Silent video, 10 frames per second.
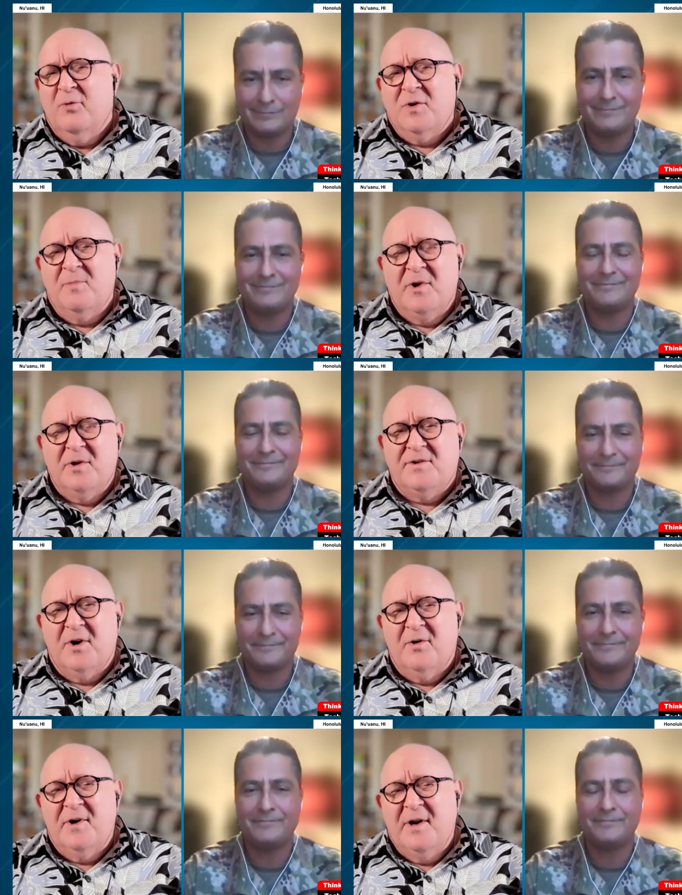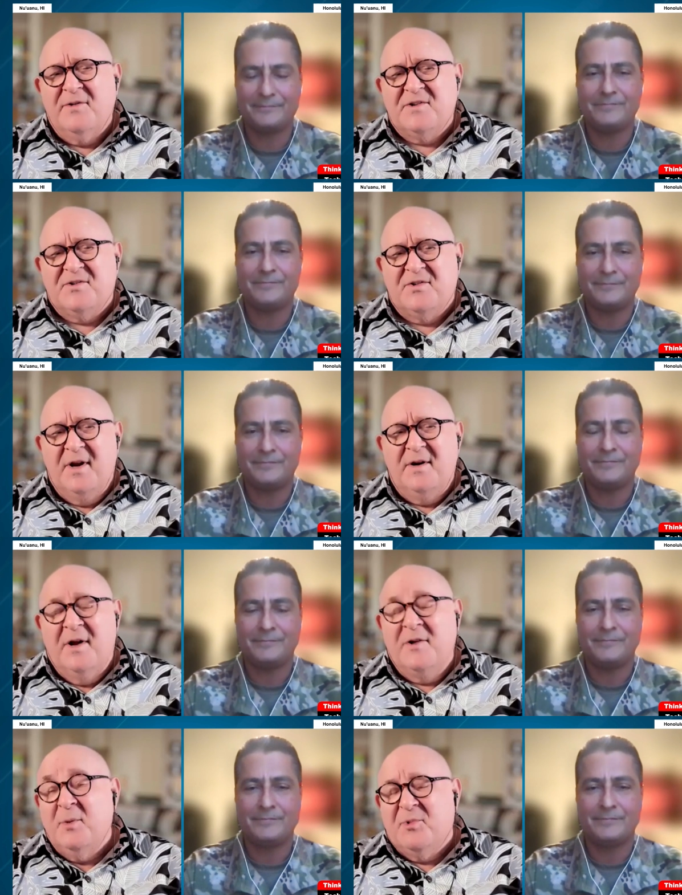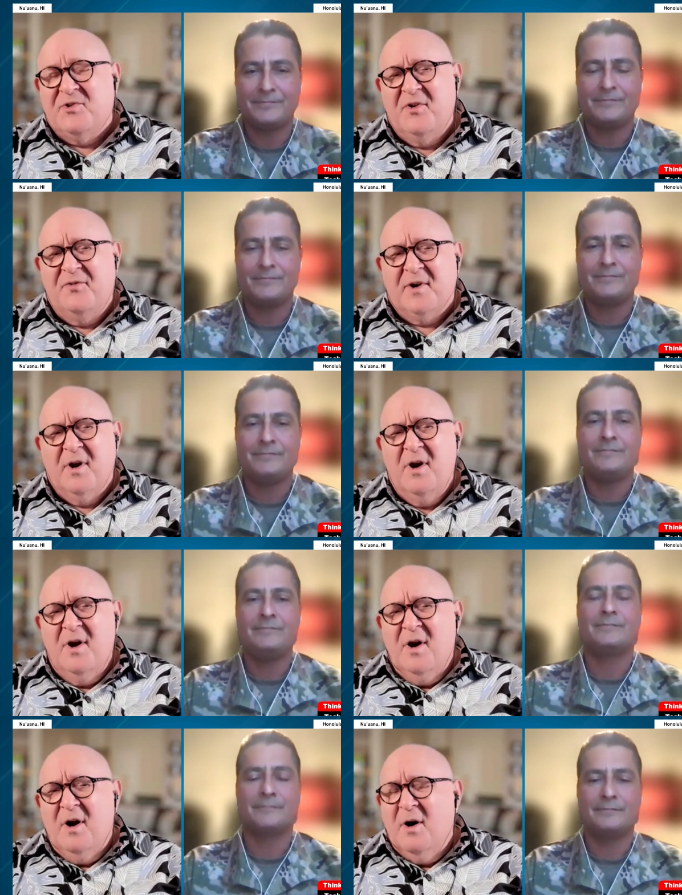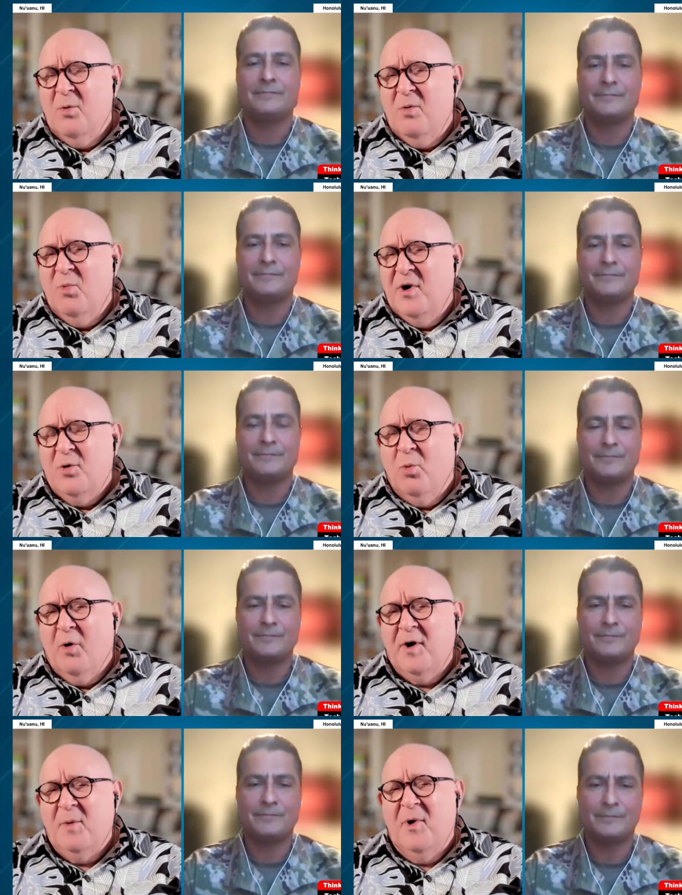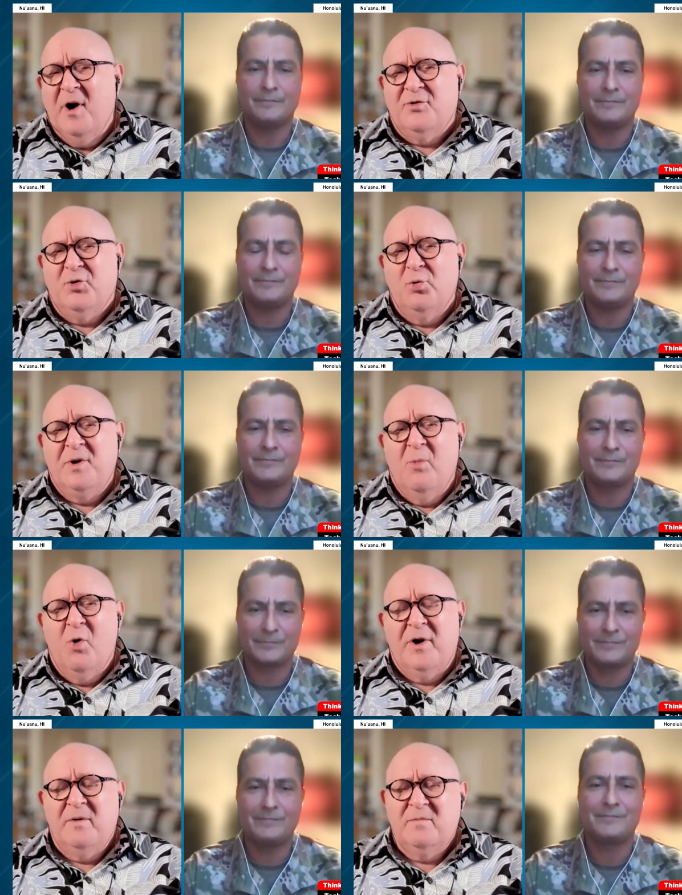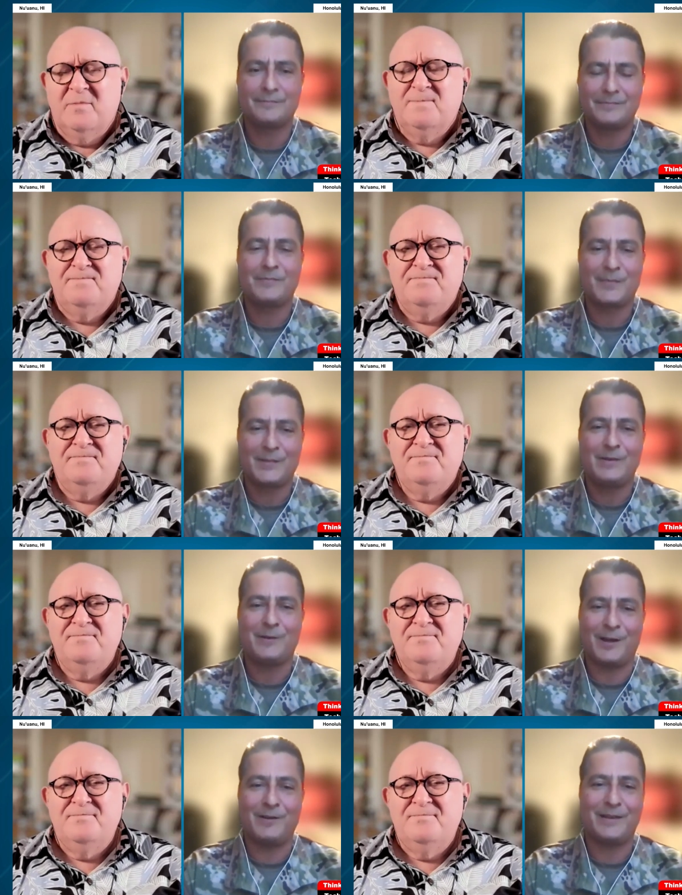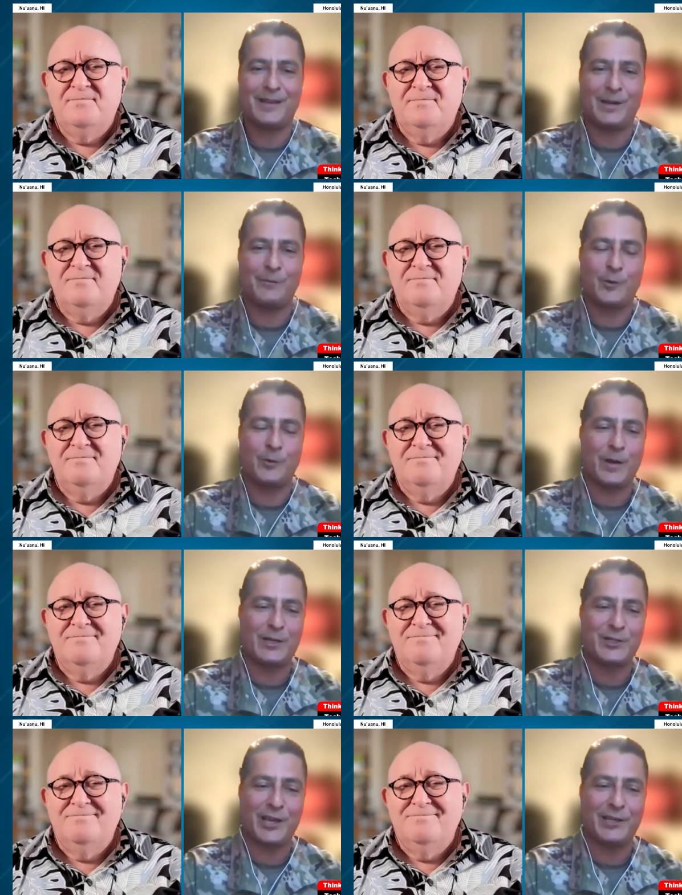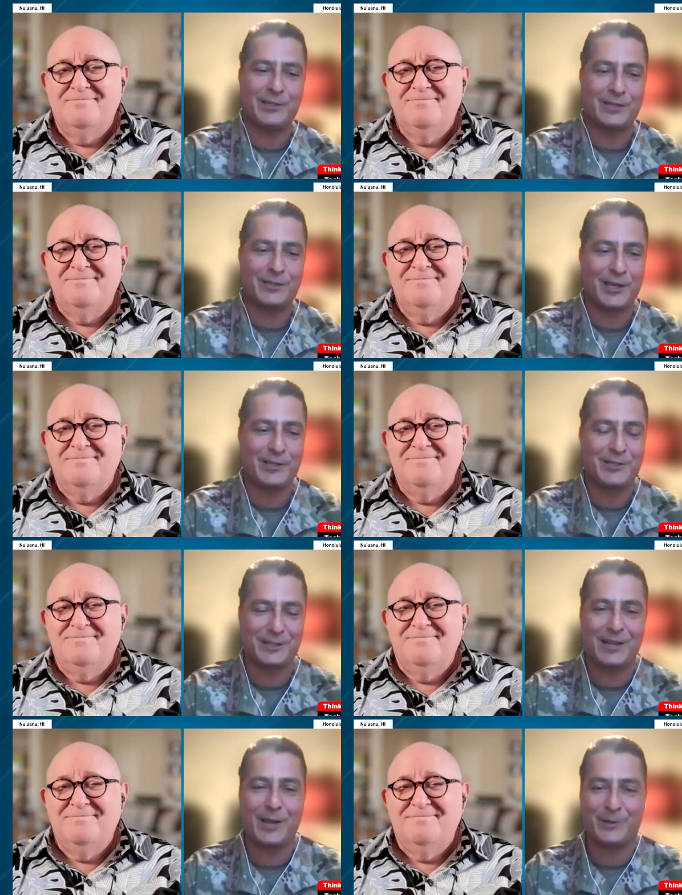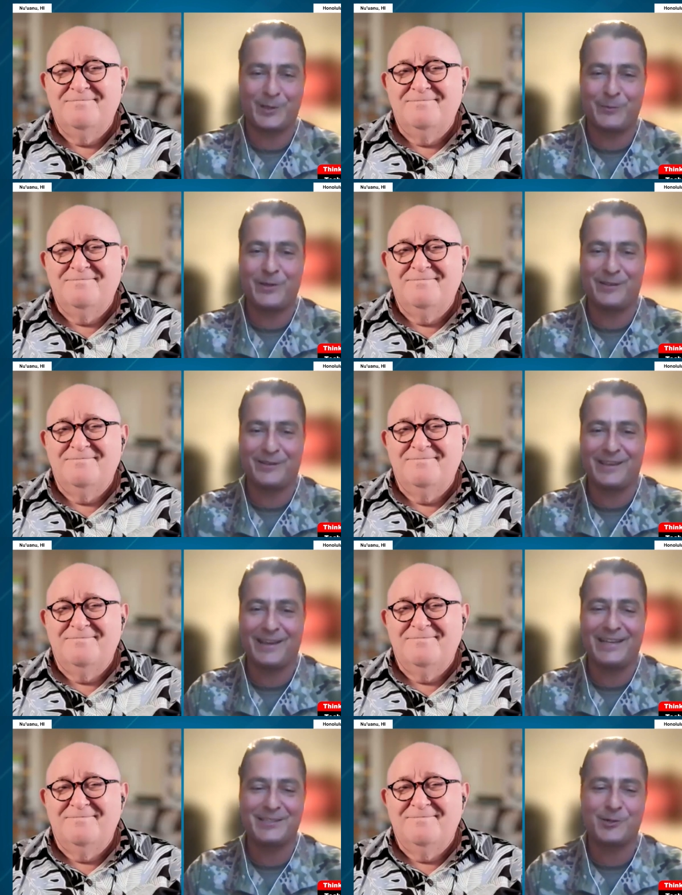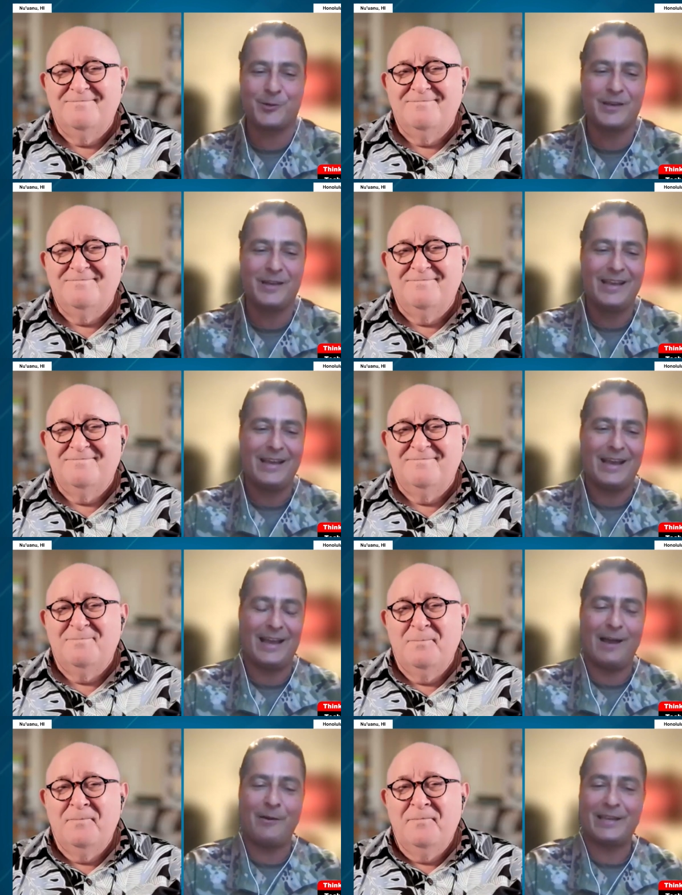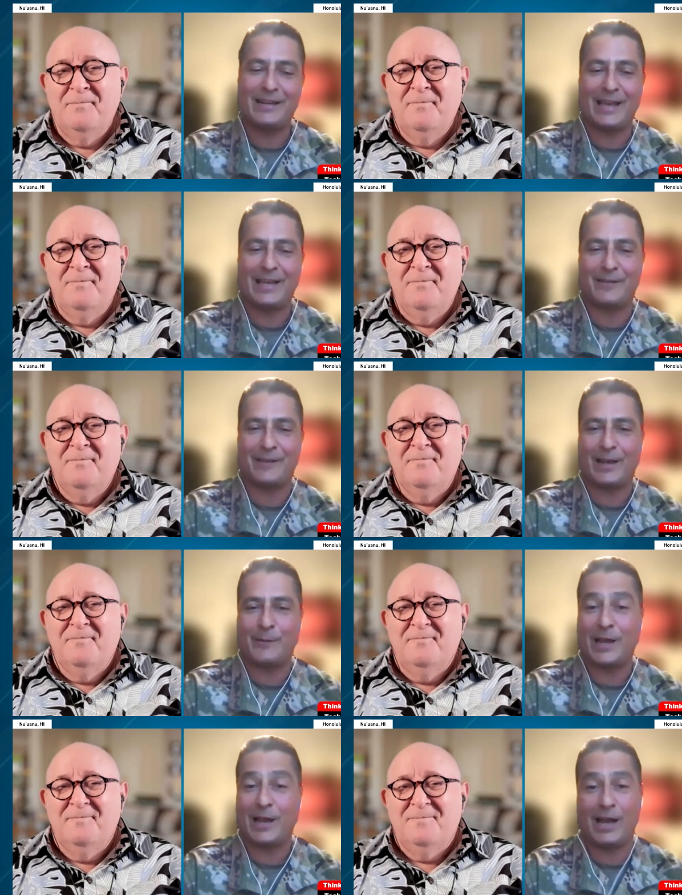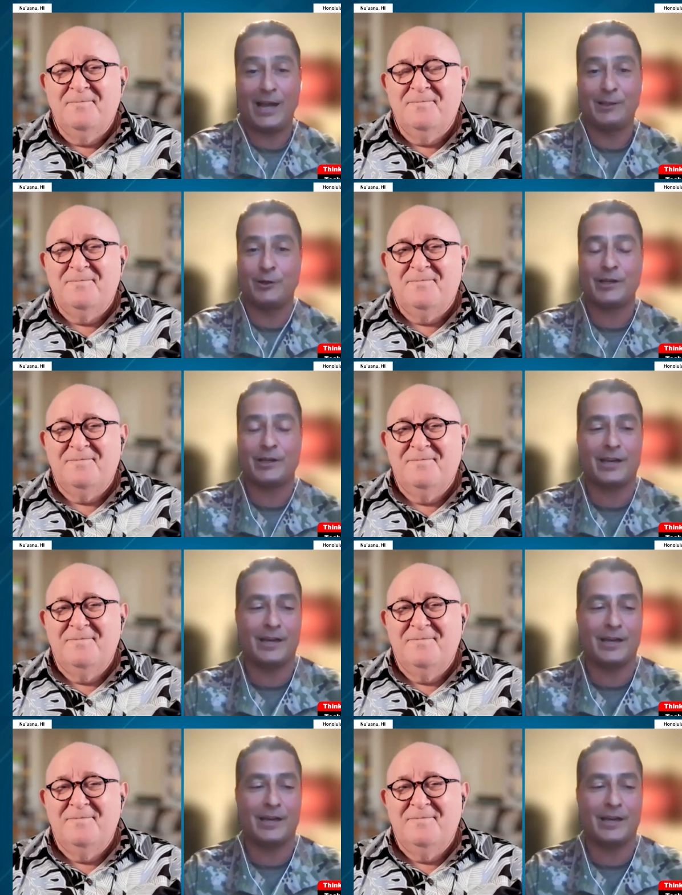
Speaker 1: for the military and the state and the Pacific? What do you worry about at 2 a.m?
Speaker 2: Well, yeah, I'm worried about change. That change is going to happen in the middle of the night. So how I get ahead of that? I mean, I look,